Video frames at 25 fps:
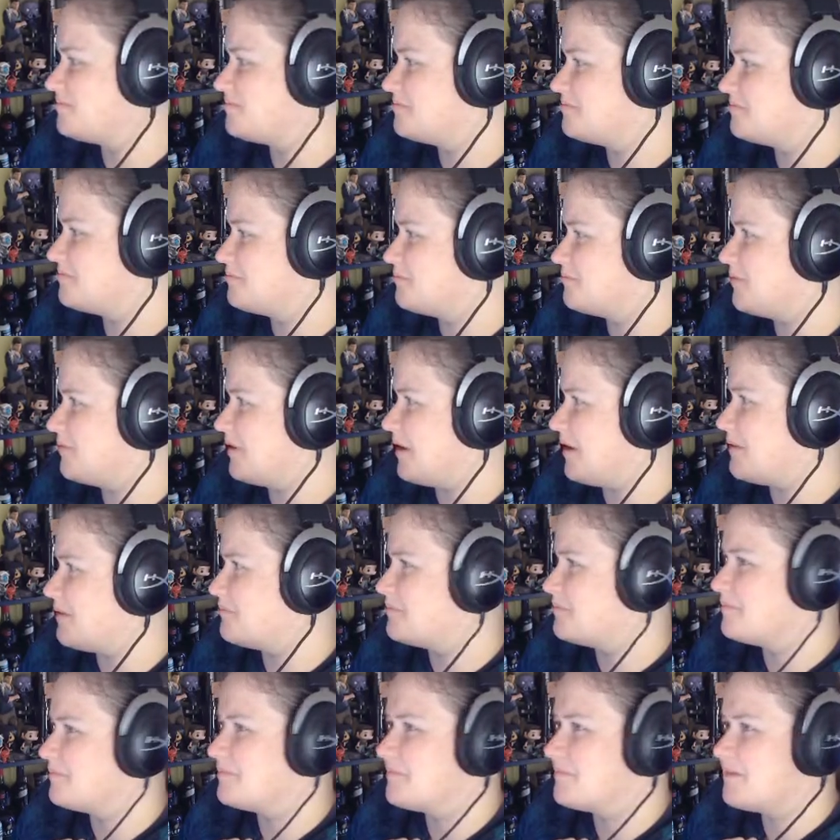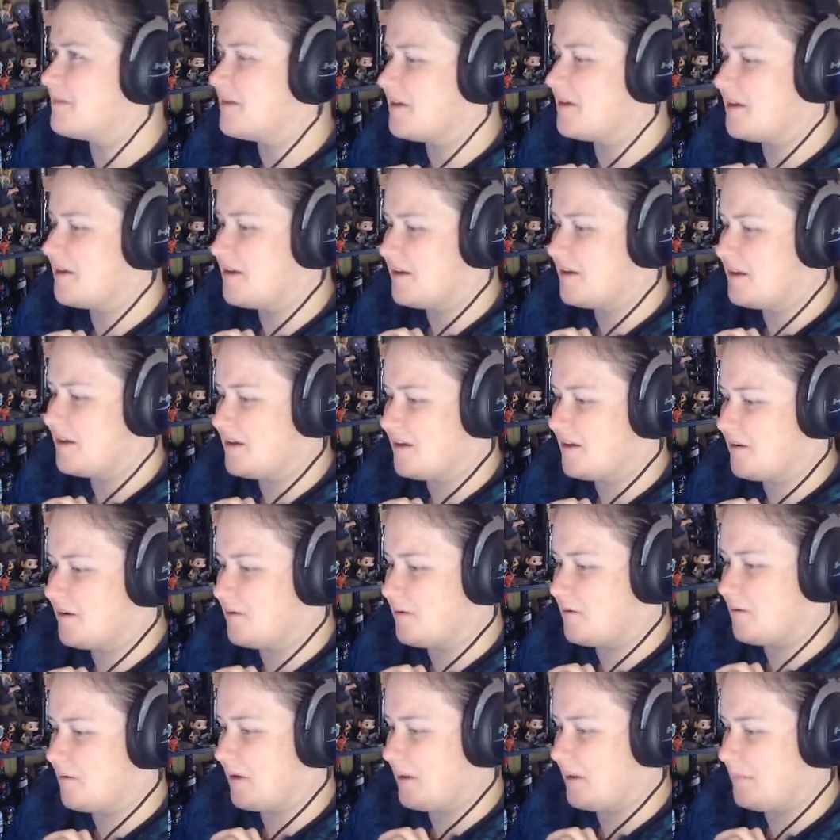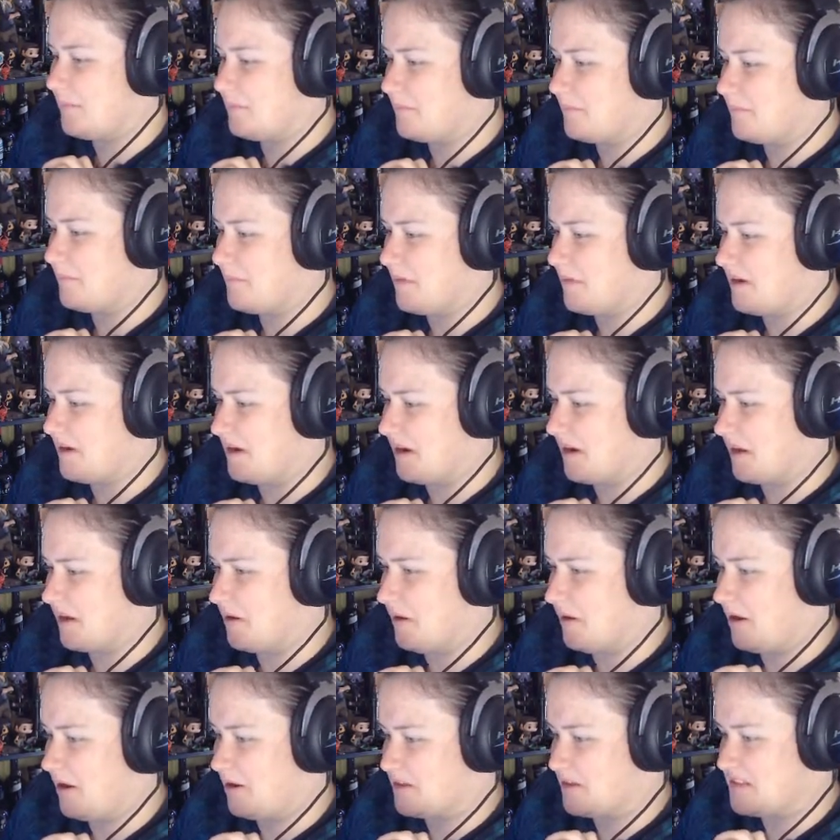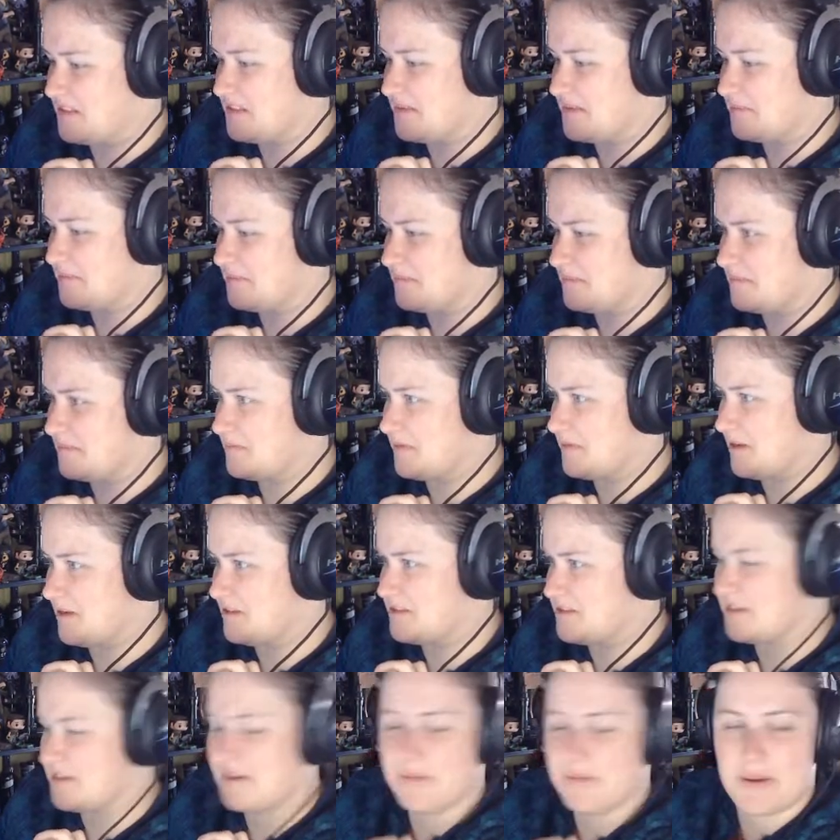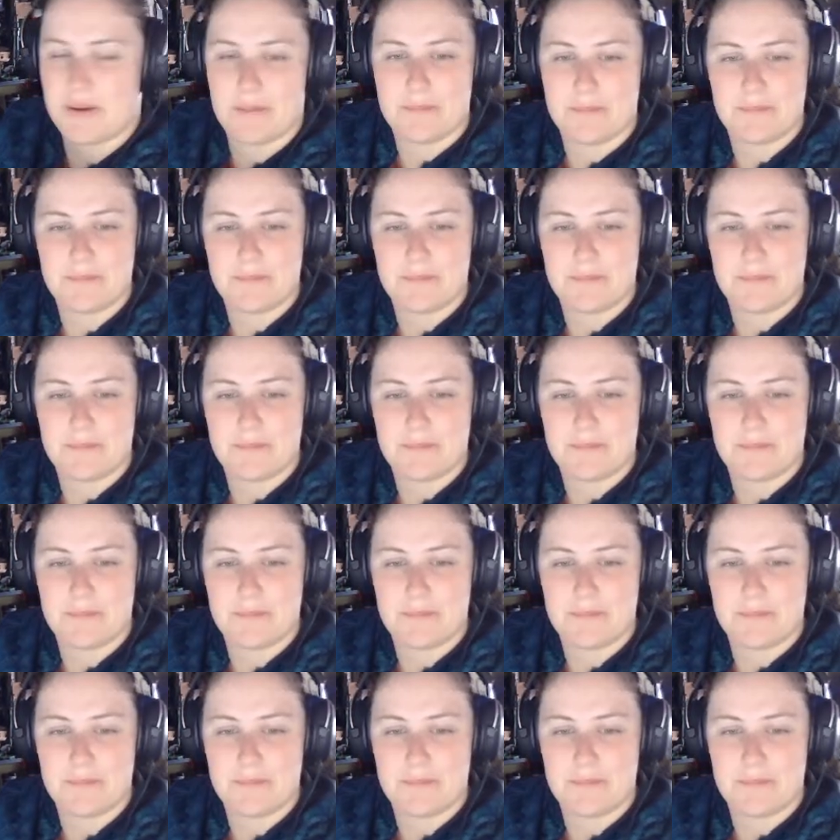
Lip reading: But yeah. Okay, where did I go? I lost it. Okay.